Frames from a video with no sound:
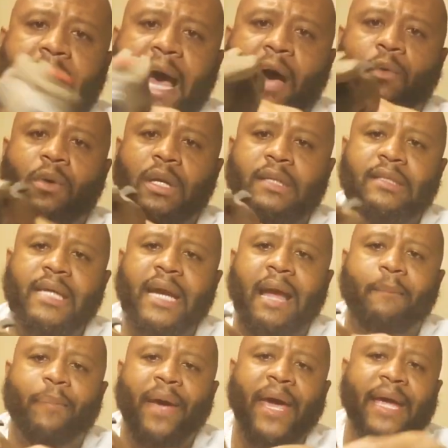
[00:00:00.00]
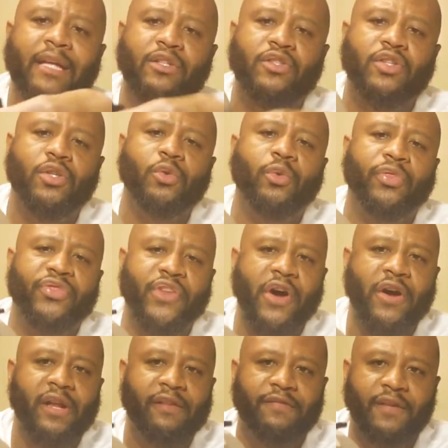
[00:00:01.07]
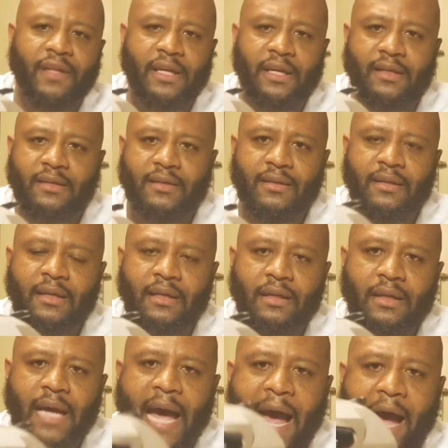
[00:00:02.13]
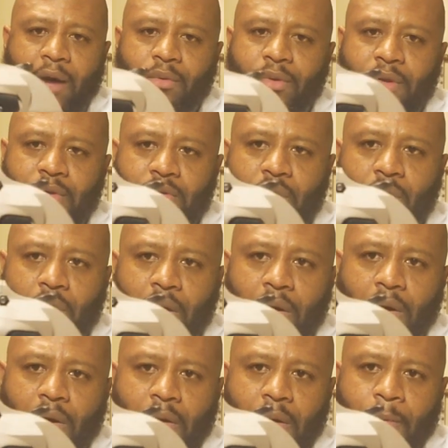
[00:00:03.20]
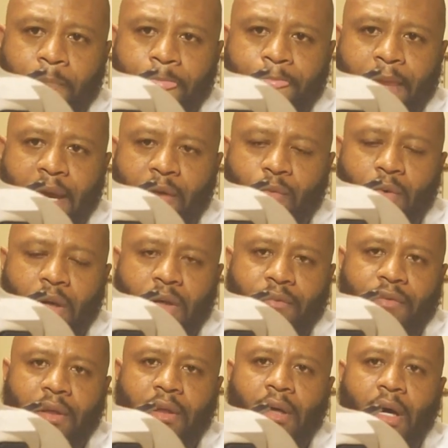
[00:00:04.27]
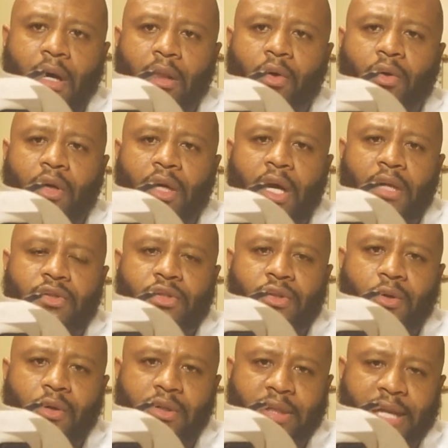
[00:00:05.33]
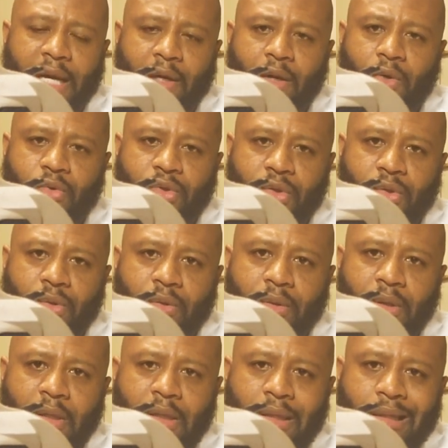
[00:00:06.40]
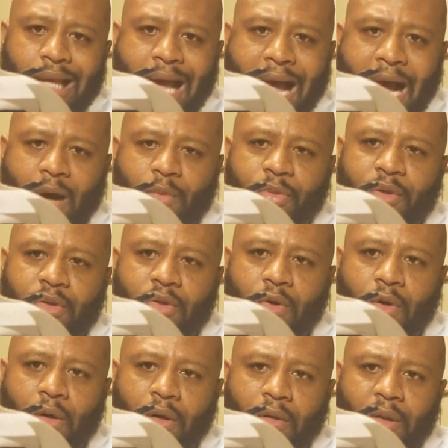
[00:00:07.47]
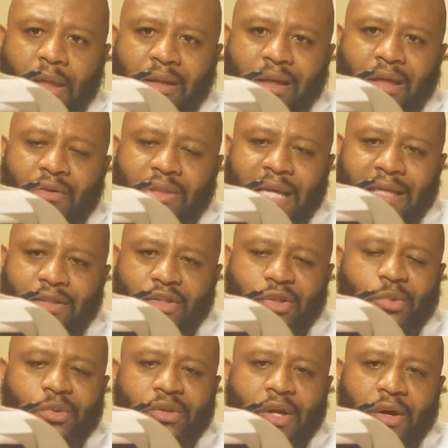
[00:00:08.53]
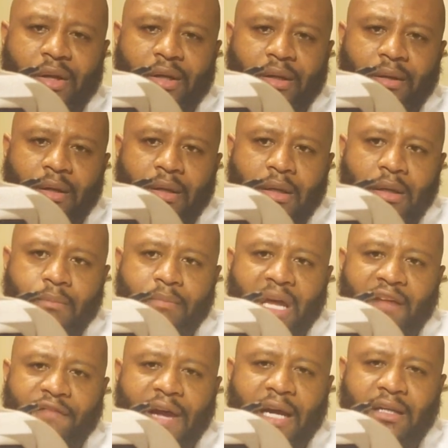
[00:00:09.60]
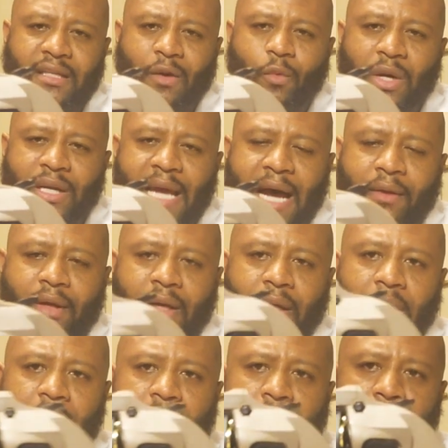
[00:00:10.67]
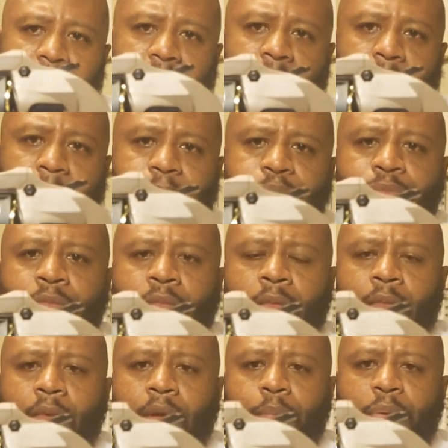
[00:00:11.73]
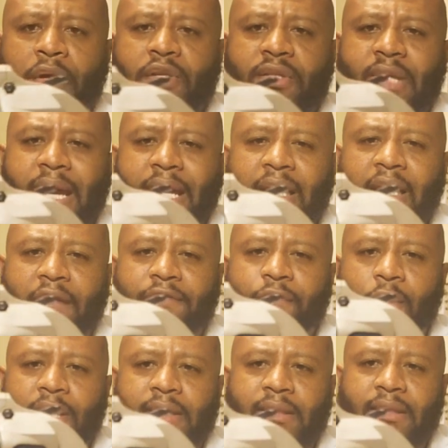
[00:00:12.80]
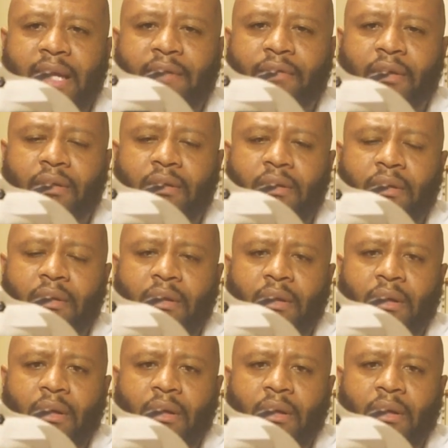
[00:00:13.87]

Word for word: I want to say I paid 230 for this out the door at one of the uh, local gun stores that I go to. Out the door, I think it was like 230. Matter of fact, because I went down there to um, purchase an AK-47